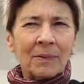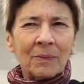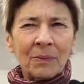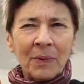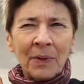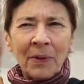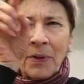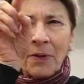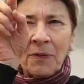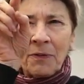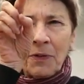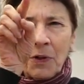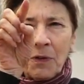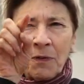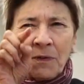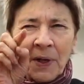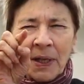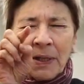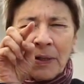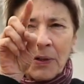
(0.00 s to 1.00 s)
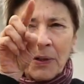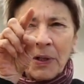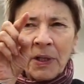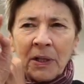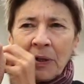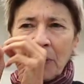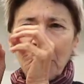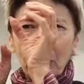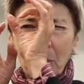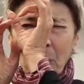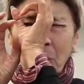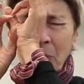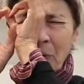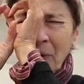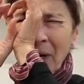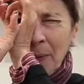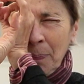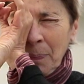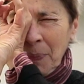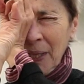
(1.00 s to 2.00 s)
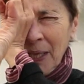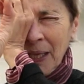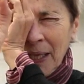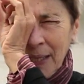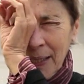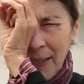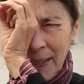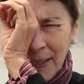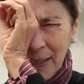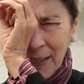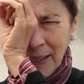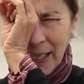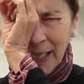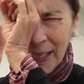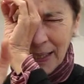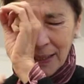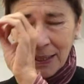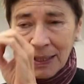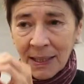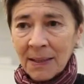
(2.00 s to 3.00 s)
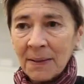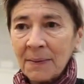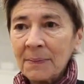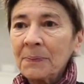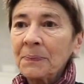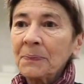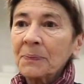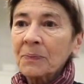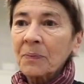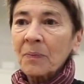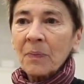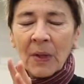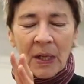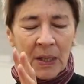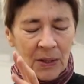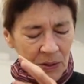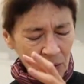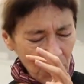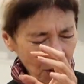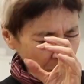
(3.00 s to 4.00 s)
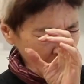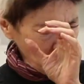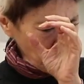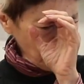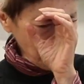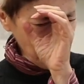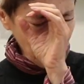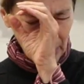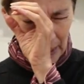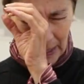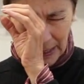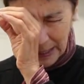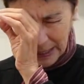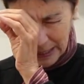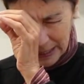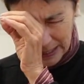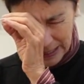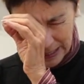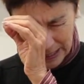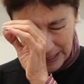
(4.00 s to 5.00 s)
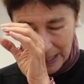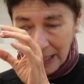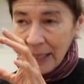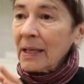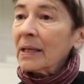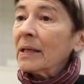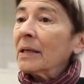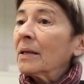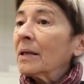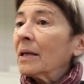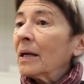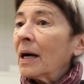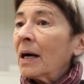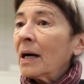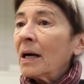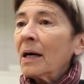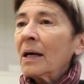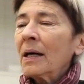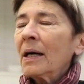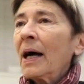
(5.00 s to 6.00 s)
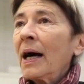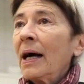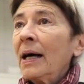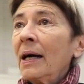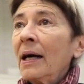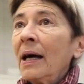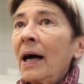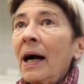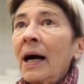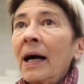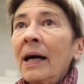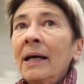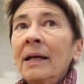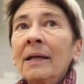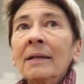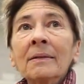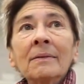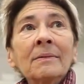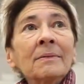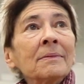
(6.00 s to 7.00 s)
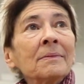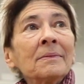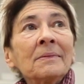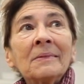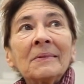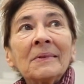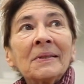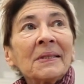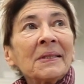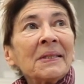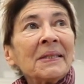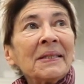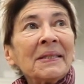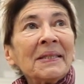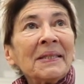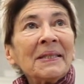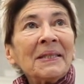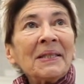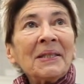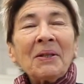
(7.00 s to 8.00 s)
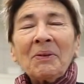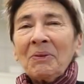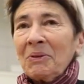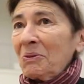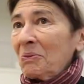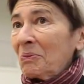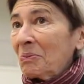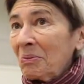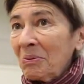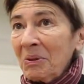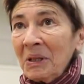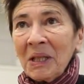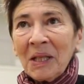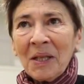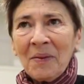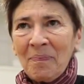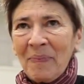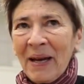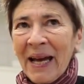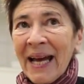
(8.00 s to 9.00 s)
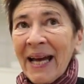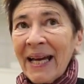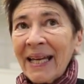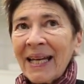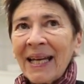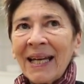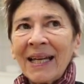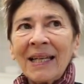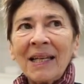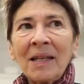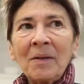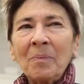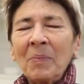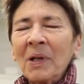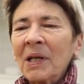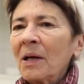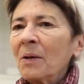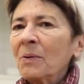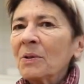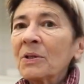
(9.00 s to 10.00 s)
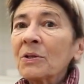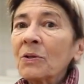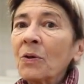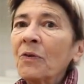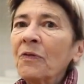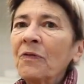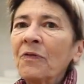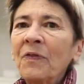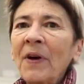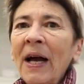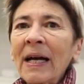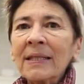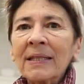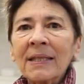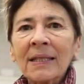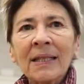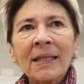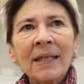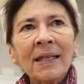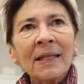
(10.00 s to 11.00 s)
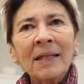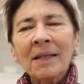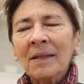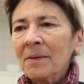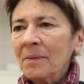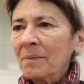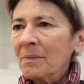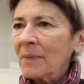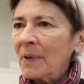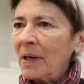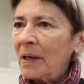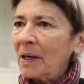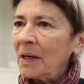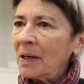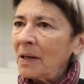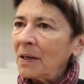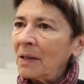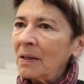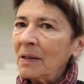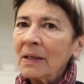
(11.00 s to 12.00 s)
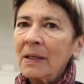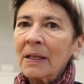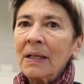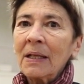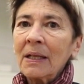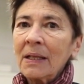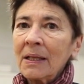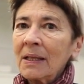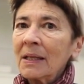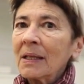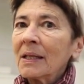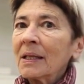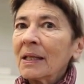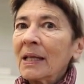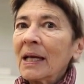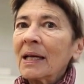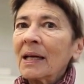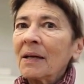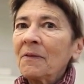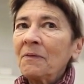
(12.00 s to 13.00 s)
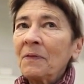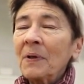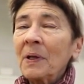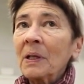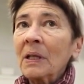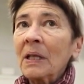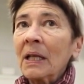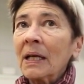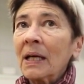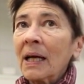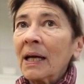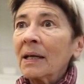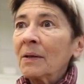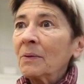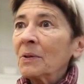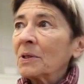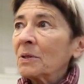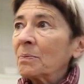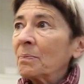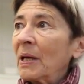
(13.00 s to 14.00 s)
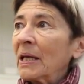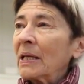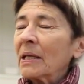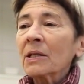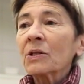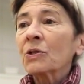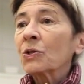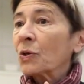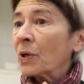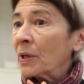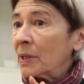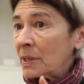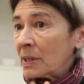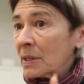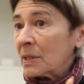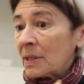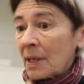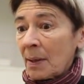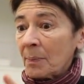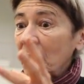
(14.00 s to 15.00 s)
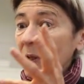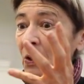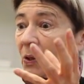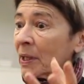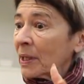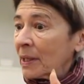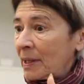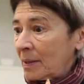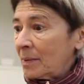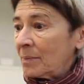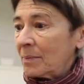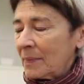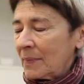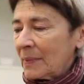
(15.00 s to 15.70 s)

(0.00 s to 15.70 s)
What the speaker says: with the viewfinder here. You were right behind the lens. So I was really bad at it, but I was so fascinated that I felt like I was making choices. I'm looking at